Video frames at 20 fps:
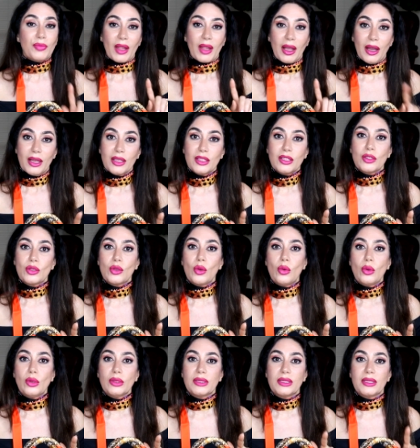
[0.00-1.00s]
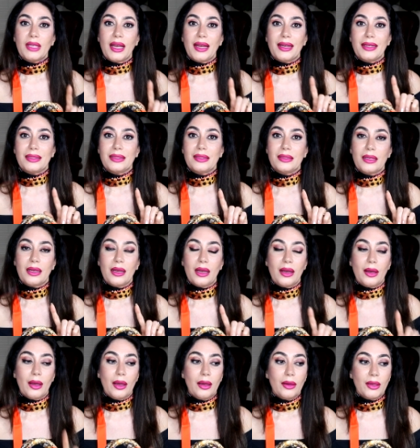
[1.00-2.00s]
I sold that
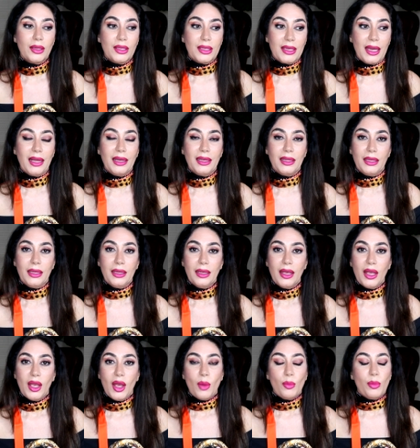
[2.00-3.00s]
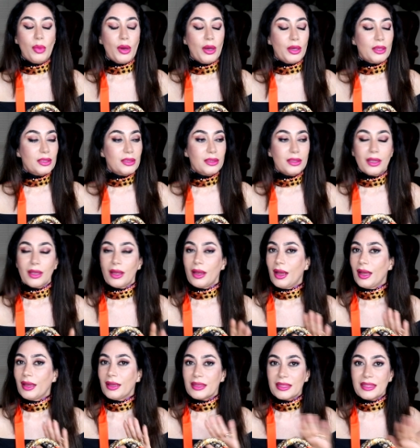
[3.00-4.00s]
uh, Kelly, but
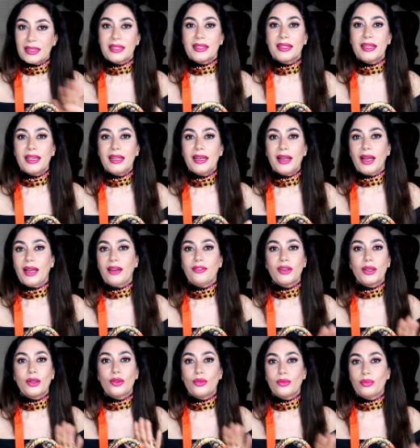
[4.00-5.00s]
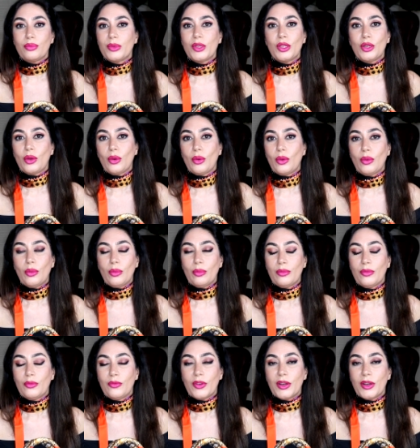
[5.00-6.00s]
still I have a, you know,
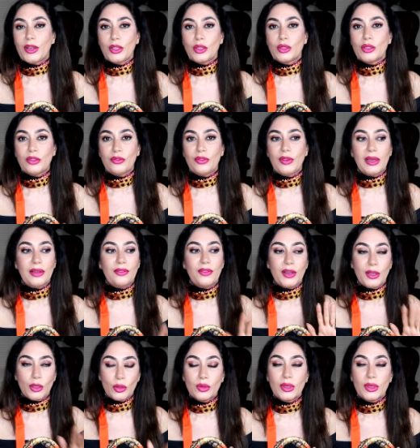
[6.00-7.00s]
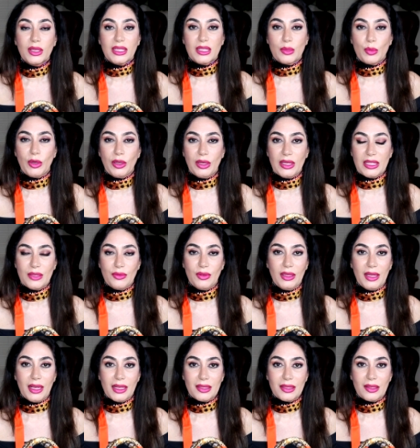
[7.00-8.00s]
very good feeling, very good experience with
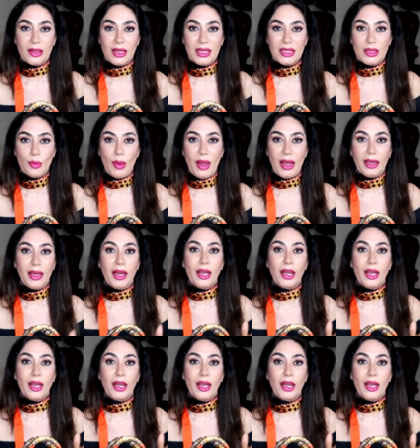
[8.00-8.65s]
that size bag.